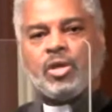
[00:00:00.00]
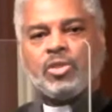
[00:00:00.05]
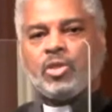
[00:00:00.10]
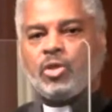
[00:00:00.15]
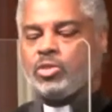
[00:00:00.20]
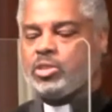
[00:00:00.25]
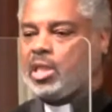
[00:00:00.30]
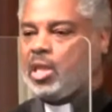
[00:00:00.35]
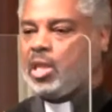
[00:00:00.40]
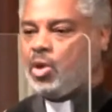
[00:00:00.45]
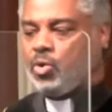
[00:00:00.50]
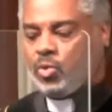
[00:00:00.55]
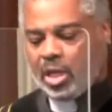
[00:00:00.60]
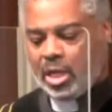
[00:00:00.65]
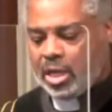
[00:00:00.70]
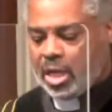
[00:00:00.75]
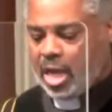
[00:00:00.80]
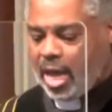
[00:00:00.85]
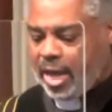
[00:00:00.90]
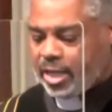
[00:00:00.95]
on those
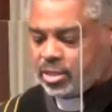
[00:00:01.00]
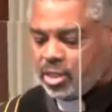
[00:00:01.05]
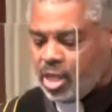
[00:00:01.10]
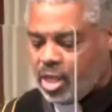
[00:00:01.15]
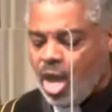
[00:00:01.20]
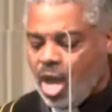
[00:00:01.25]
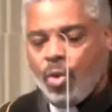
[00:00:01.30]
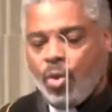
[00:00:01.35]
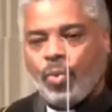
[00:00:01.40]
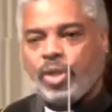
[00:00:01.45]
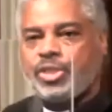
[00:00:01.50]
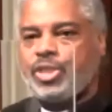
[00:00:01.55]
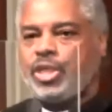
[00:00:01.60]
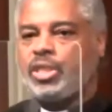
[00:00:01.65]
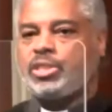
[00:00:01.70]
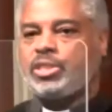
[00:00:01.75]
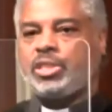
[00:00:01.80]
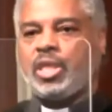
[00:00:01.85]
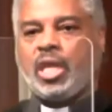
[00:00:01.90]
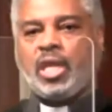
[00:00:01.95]
lonely nights when
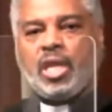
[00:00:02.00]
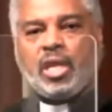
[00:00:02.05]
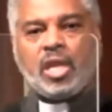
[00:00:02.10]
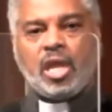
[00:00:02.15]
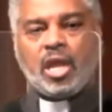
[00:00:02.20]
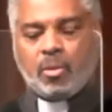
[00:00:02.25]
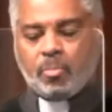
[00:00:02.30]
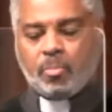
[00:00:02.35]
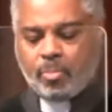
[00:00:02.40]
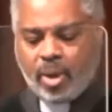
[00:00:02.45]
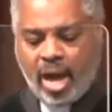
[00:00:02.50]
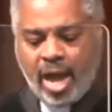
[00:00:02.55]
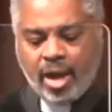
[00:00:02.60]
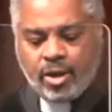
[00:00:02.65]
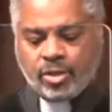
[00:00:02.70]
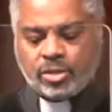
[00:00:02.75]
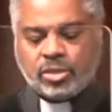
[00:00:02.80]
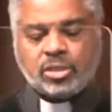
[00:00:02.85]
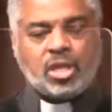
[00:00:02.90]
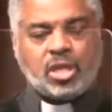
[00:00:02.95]
she's sitting there by
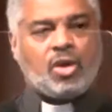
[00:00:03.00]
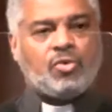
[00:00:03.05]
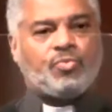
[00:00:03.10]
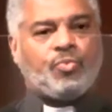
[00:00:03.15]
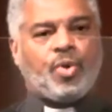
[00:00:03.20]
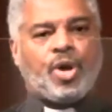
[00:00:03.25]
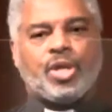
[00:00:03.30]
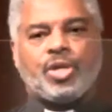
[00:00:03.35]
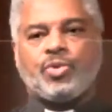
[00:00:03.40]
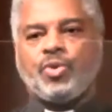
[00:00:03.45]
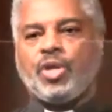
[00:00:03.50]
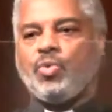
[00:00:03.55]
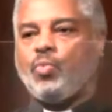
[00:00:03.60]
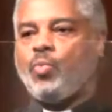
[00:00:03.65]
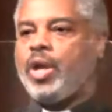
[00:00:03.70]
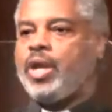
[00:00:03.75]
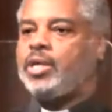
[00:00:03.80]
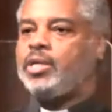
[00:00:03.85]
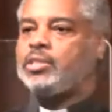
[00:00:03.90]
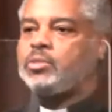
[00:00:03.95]
herself, wondering,
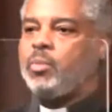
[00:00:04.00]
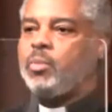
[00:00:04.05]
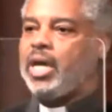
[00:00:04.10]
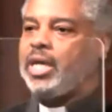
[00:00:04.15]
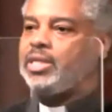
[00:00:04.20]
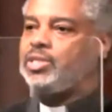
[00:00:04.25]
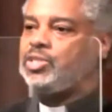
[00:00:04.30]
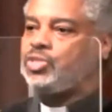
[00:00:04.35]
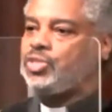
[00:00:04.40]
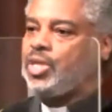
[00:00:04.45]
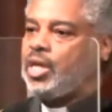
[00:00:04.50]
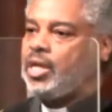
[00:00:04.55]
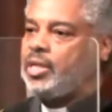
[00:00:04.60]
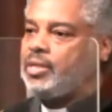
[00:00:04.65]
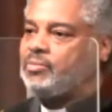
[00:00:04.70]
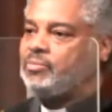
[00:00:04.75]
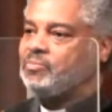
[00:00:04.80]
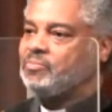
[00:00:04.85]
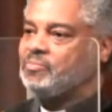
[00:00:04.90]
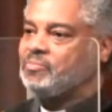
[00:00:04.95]
Where's my
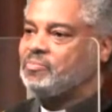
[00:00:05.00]
son?